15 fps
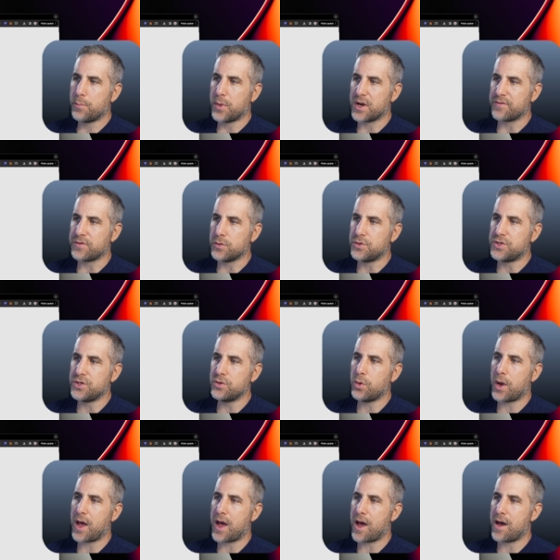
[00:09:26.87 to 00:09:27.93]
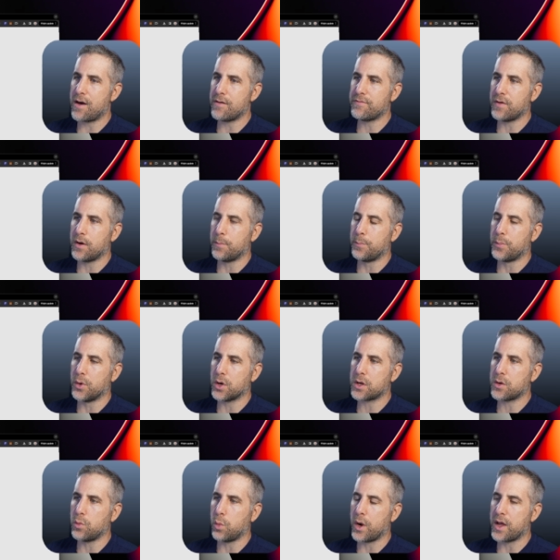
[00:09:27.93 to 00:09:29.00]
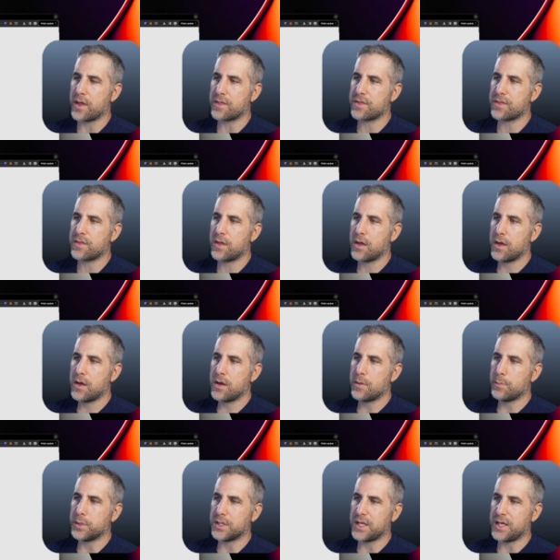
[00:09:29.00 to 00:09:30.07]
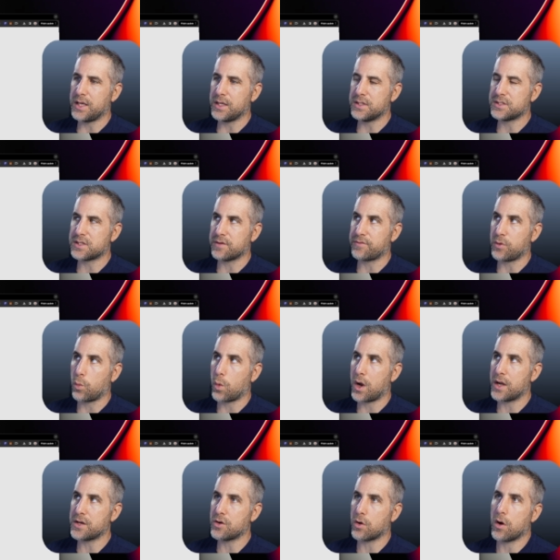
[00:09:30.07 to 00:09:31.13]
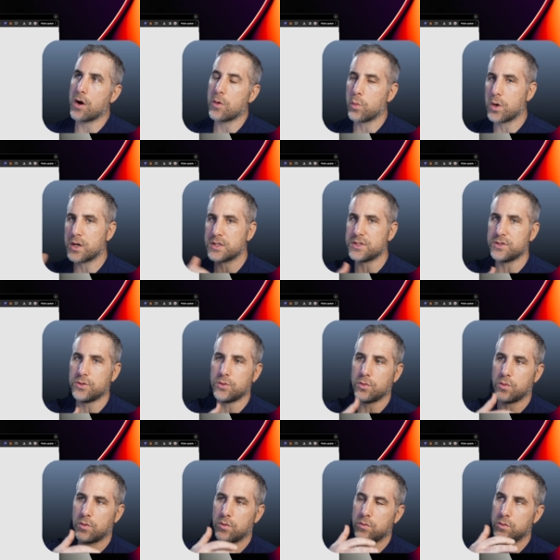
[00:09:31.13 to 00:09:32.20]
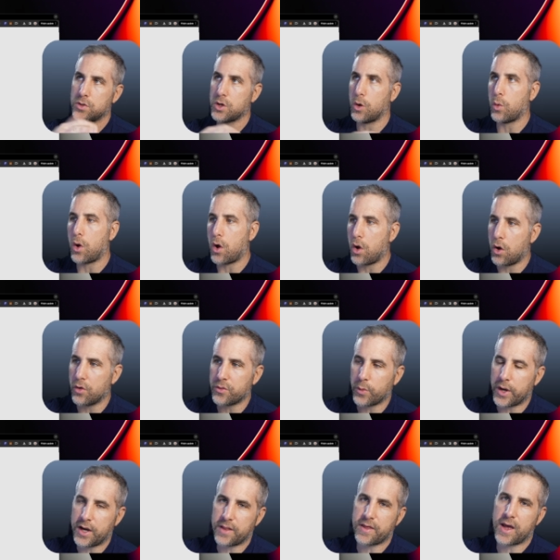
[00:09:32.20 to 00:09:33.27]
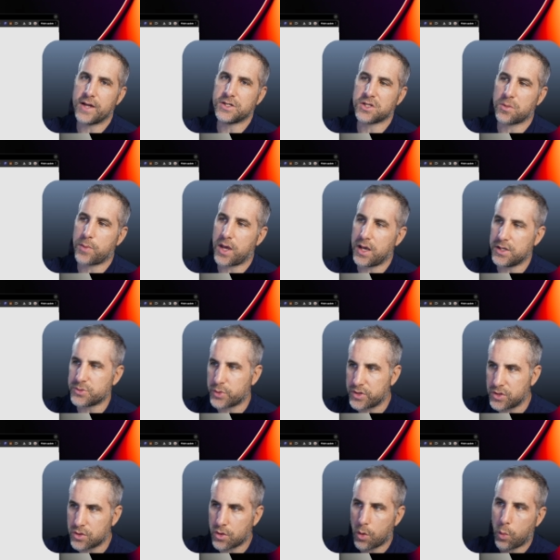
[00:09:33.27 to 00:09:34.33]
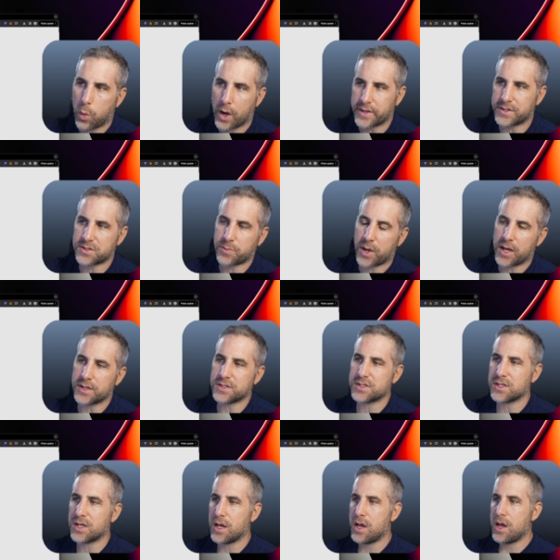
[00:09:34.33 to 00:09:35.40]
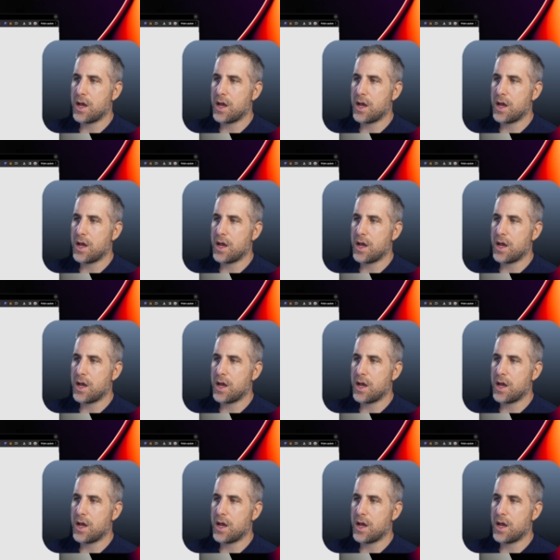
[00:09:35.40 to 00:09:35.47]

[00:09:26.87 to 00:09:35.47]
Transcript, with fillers: But if you do have a book with bleeds, if you want your artwork to go all the way to the edge of the page with no white space